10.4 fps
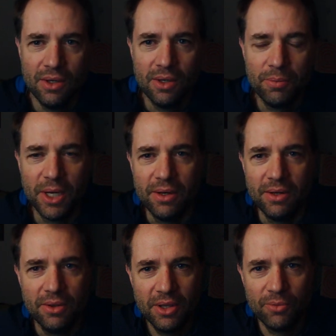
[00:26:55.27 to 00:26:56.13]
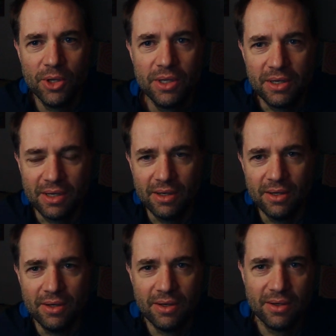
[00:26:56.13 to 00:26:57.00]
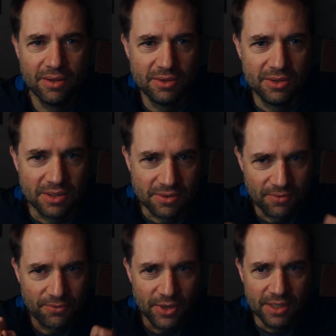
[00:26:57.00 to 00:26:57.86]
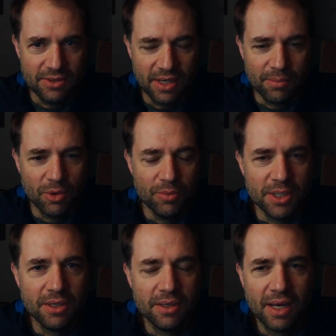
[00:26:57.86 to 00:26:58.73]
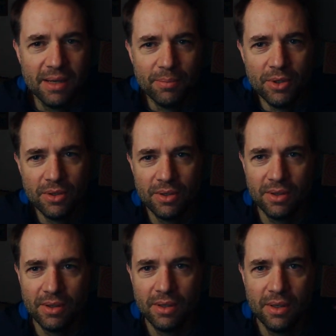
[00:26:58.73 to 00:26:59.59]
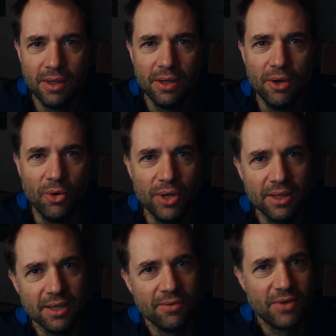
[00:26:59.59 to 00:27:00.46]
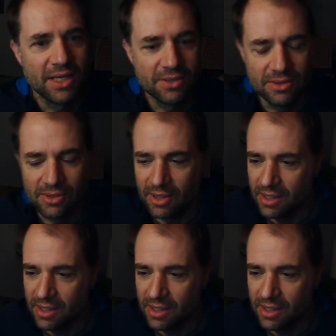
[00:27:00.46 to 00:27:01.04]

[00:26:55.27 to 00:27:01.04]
but they really did just freeze that moment in time, knowing that fashions are going to